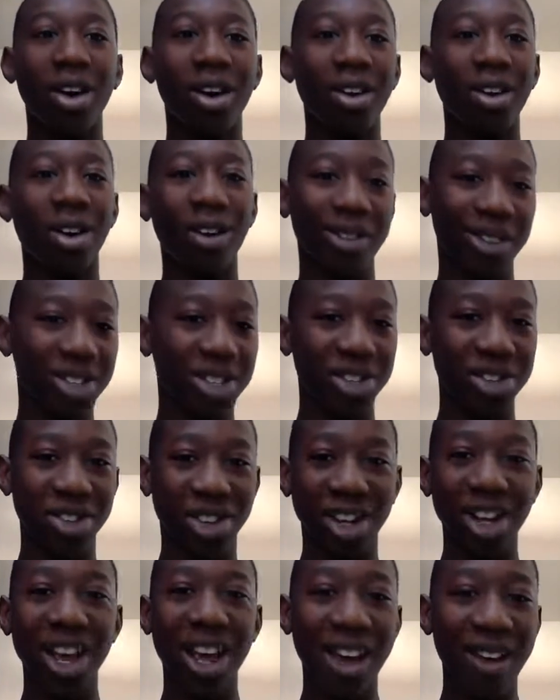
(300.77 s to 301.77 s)
obviously you're
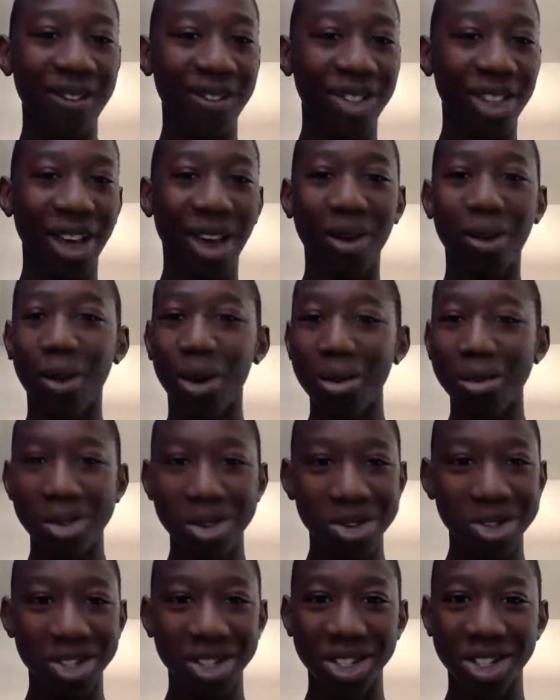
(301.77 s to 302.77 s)
gonna have that one
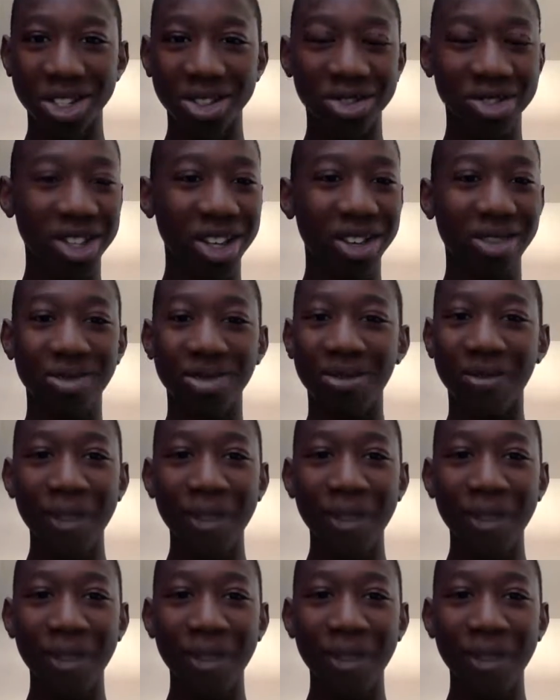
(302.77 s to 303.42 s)
person or that